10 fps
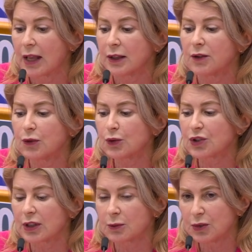The
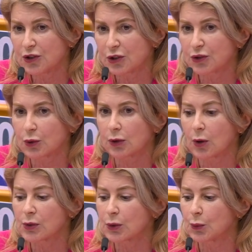future Commission should
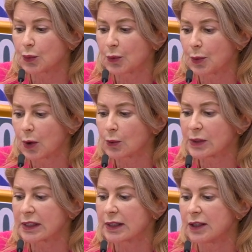also
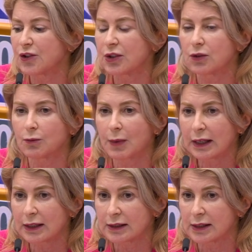propose additional
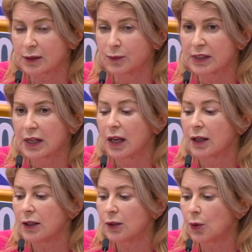mechanisms
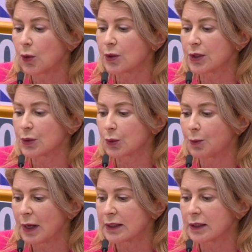in order to
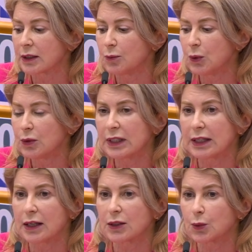better
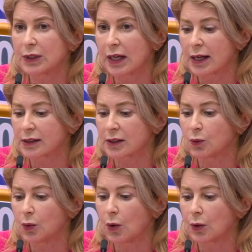communicate with us
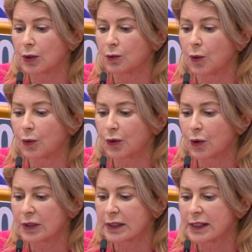local
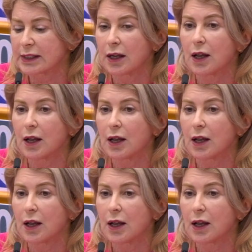authorities,